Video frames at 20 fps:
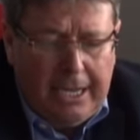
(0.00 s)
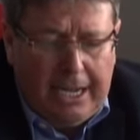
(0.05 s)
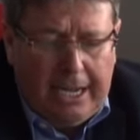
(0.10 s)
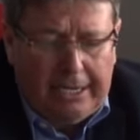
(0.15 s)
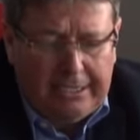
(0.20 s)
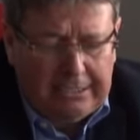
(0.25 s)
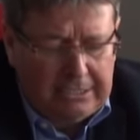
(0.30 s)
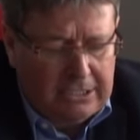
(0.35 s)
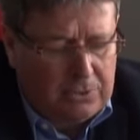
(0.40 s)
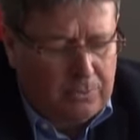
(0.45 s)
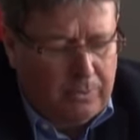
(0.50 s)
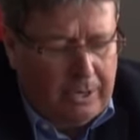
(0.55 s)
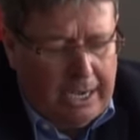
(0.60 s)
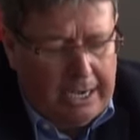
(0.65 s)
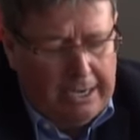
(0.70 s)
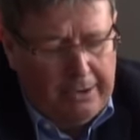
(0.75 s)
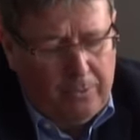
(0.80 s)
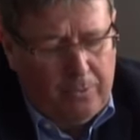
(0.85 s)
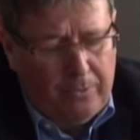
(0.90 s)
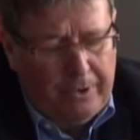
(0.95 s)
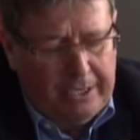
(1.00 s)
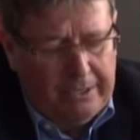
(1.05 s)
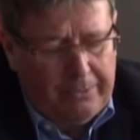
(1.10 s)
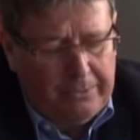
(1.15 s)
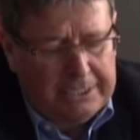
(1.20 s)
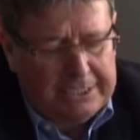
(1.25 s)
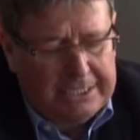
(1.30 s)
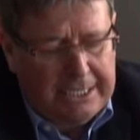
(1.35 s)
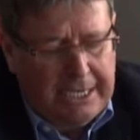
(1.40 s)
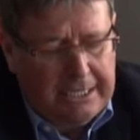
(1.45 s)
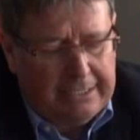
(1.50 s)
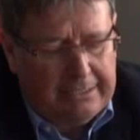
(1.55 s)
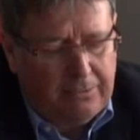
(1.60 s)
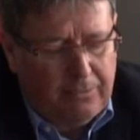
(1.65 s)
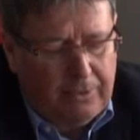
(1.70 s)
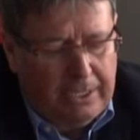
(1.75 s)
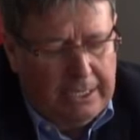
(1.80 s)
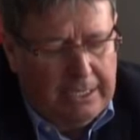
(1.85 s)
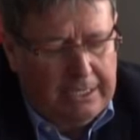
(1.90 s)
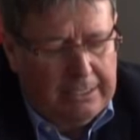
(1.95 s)
And this is why we said,
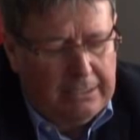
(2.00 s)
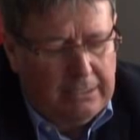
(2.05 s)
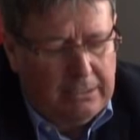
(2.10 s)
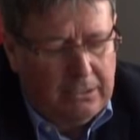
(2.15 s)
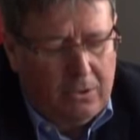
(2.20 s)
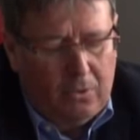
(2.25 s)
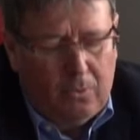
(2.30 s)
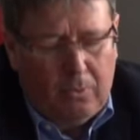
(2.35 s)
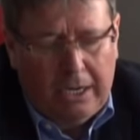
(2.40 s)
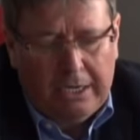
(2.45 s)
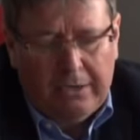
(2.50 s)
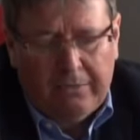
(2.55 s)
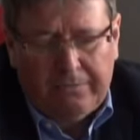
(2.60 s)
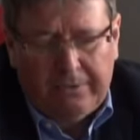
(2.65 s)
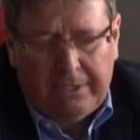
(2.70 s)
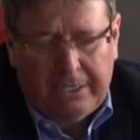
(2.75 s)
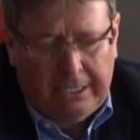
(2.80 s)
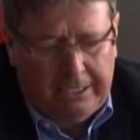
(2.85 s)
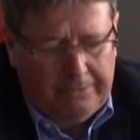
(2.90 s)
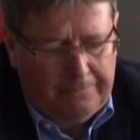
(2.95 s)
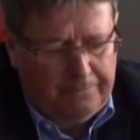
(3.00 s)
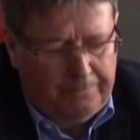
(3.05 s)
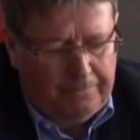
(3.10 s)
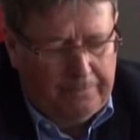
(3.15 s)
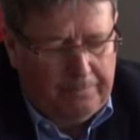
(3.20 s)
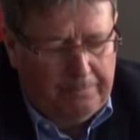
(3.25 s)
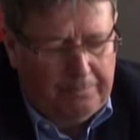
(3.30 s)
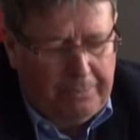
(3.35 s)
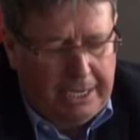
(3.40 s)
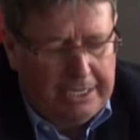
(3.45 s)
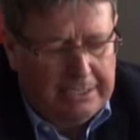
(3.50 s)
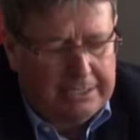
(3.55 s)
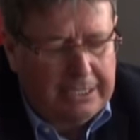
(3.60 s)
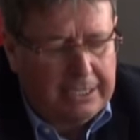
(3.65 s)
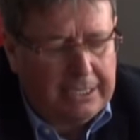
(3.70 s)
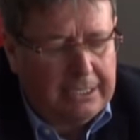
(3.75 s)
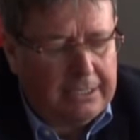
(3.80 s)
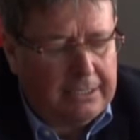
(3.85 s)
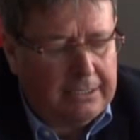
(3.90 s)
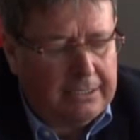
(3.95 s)
well, you know, one of the
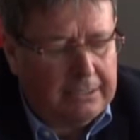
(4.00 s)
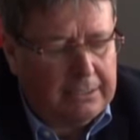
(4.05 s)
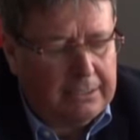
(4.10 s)
basic